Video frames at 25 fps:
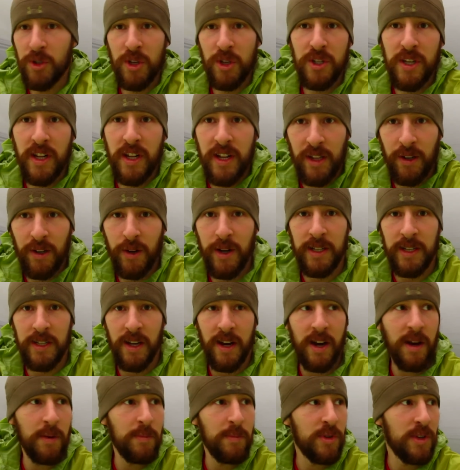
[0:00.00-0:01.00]
have said it 3
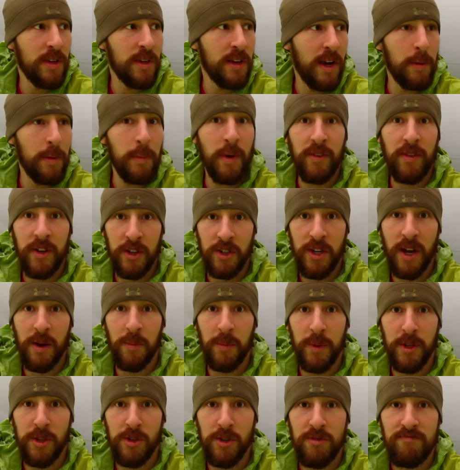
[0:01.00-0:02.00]
times. I'm having a
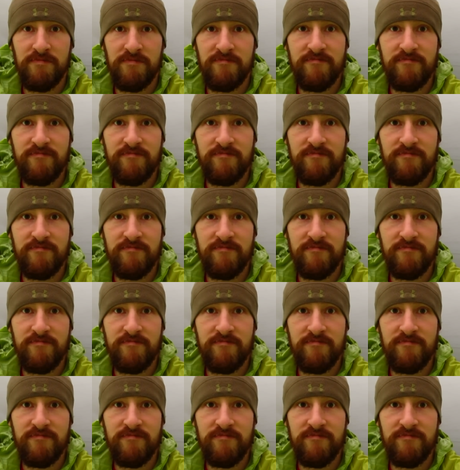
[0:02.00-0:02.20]
sandwich.